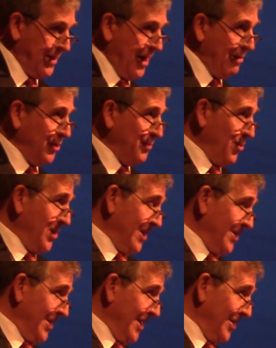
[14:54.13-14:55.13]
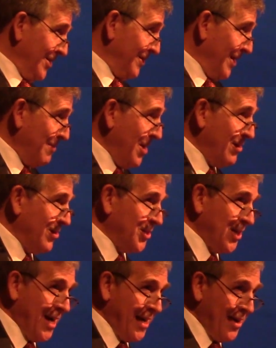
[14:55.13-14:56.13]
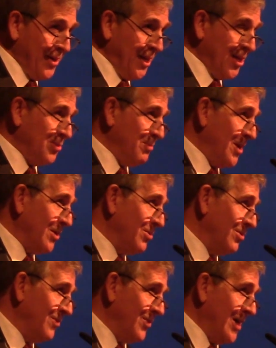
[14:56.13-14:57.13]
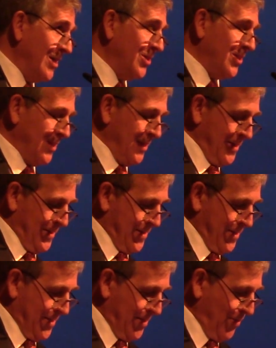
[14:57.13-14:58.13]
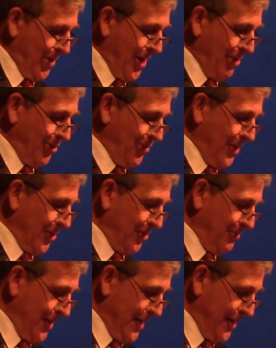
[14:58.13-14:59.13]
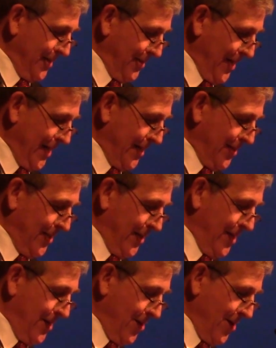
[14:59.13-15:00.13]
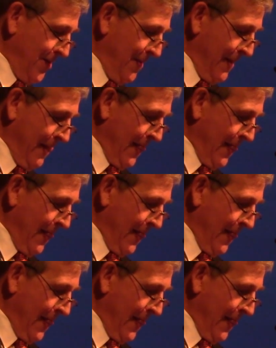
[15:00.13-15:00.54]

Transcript: I was pretty indignant. I made her sign out against medical advice, and went on with the rest of my night in the ER.